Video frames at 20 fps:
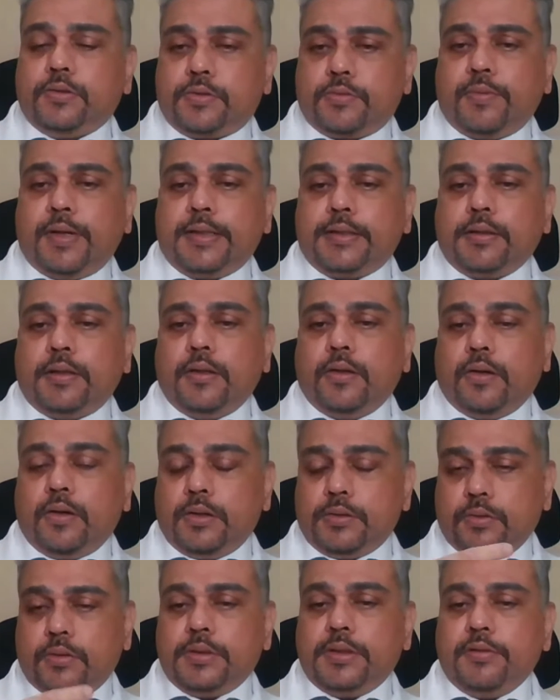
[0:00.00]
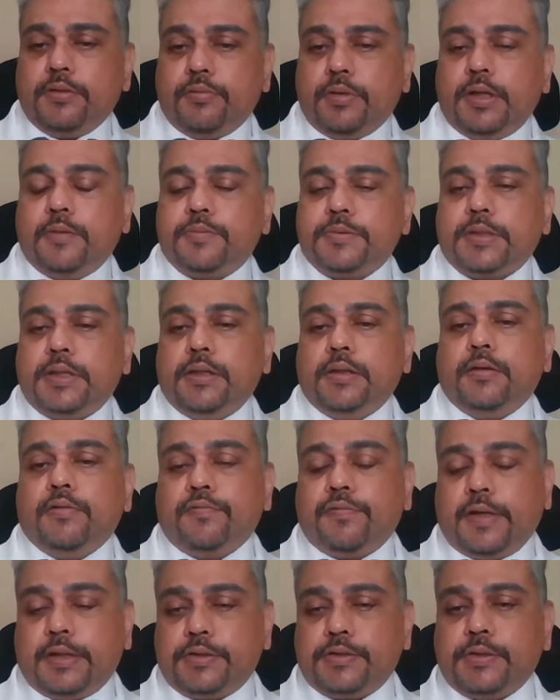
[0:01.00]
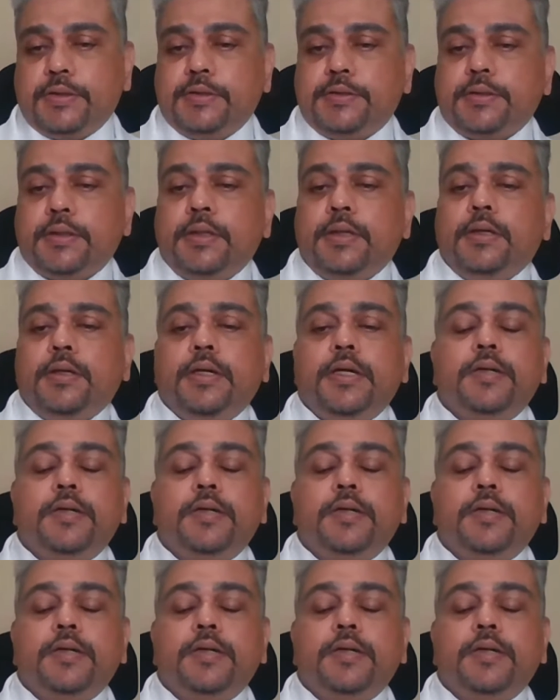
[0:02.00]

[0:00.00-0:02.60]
to sweat a lot or develop skin infections,